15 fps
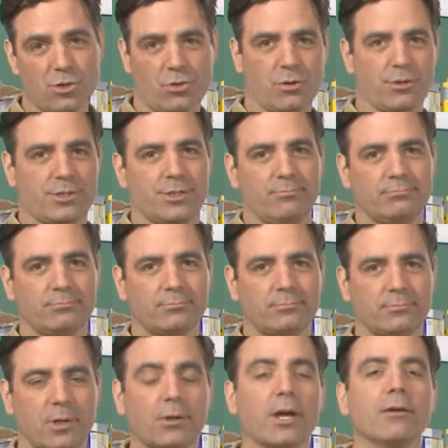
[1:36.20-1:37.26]
doors.
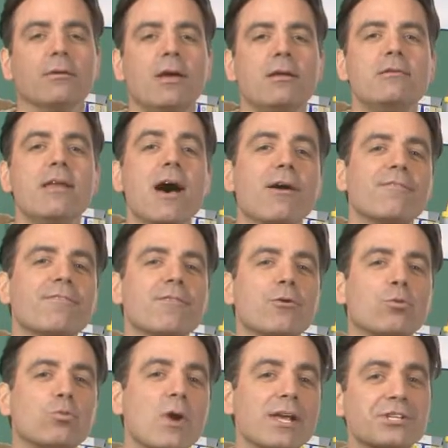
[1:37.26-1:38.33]
Okay, now for
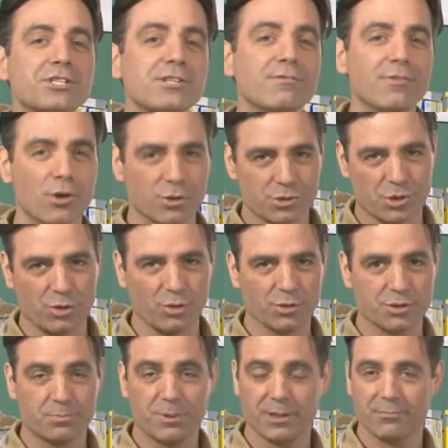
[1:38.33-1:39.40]
the rest of those
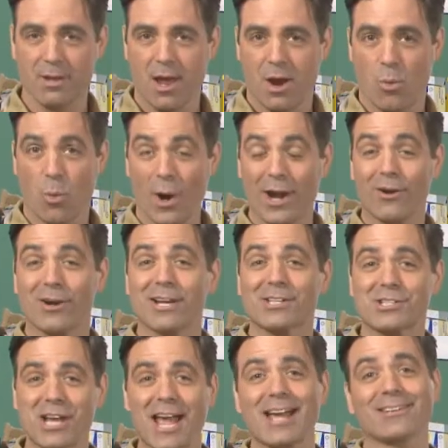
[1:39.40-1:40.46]
holes, but where
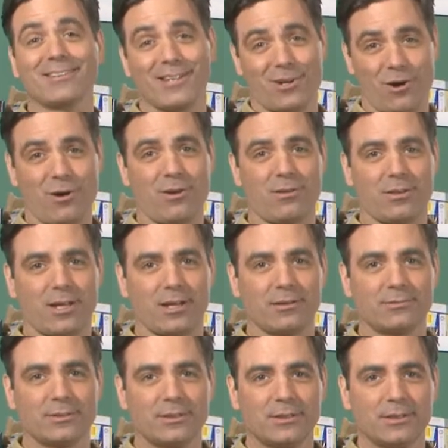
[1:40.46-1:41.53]
exactly are they?
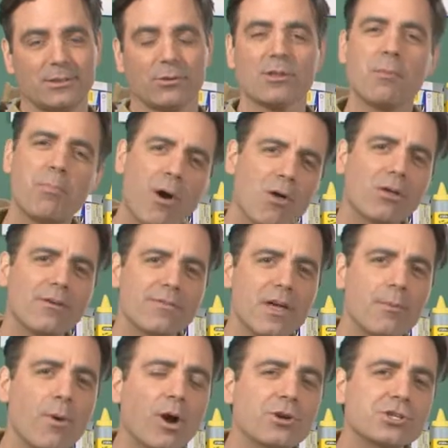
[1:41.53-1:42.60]
Well, the bulk of
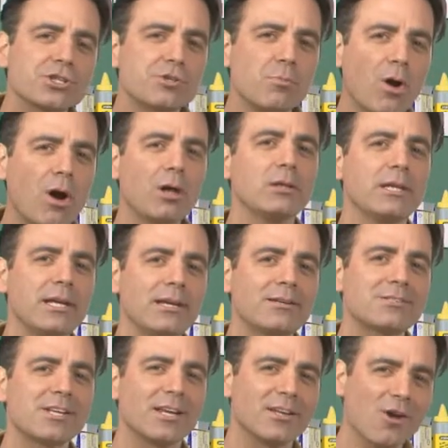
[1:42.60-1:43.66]
them are small
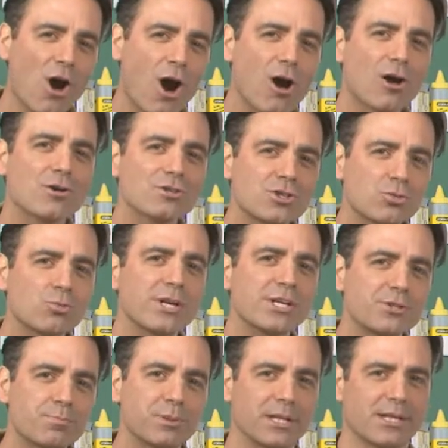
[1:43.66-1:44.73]
leaks in
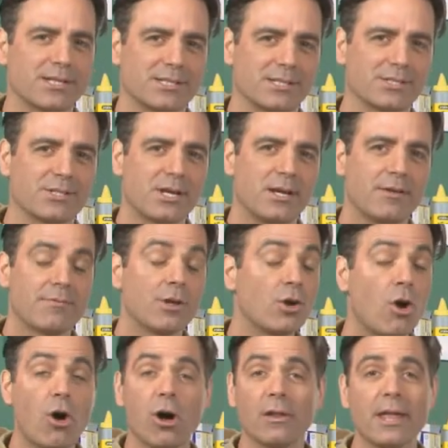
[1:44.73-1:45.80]
hard-to-reach places that
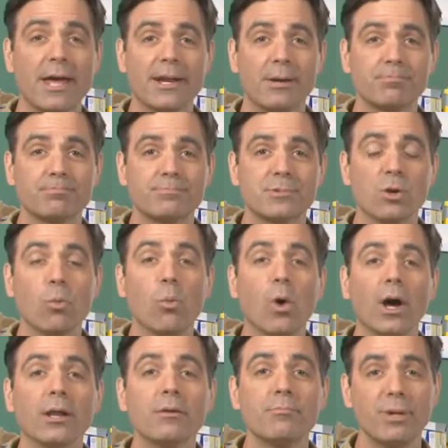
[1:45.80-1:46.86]
all add up to
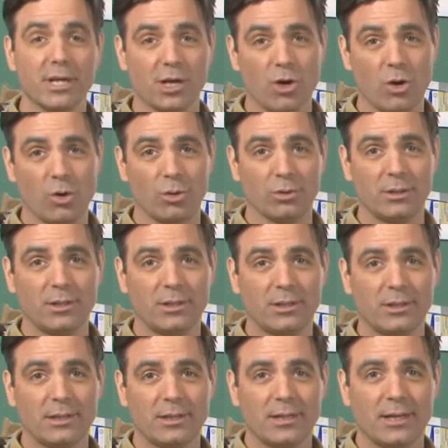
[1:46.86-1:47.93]
one big hole.
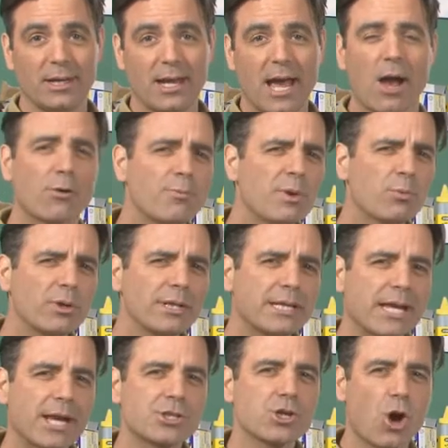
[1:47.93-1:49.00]
How can we really
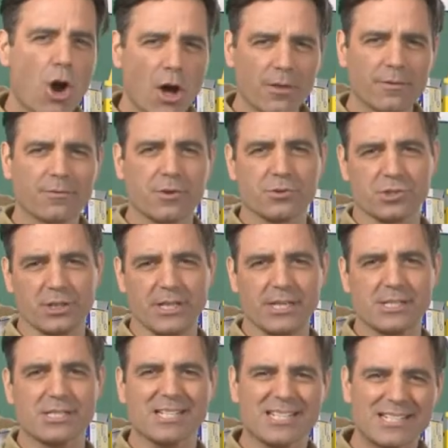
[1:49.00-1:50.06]
catch all of those
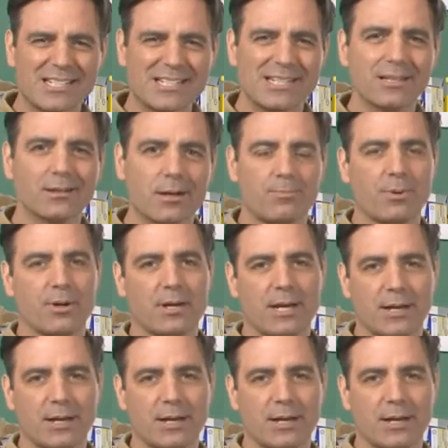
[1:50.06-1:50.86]
leaks to seal up our